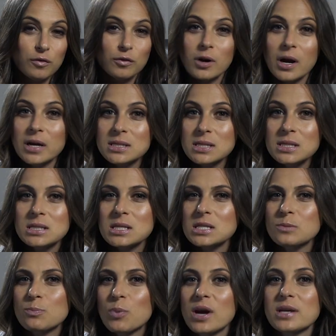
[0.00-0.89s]

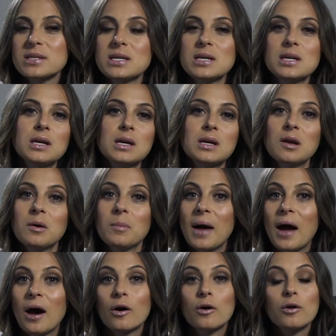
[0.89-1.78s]
Fluorescence is present in
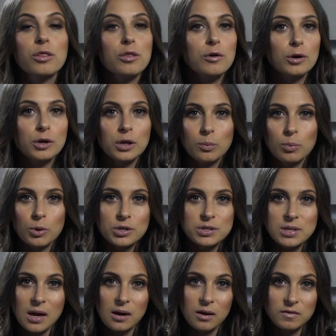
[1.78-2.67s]
about
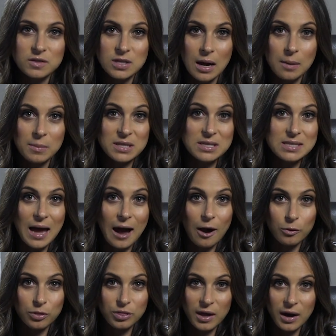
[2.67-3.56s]
30% of diamonds
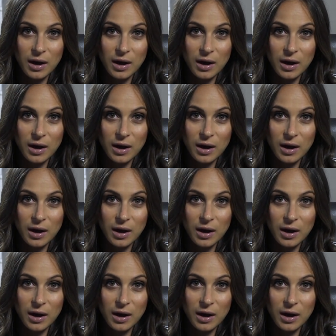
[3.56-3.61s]
out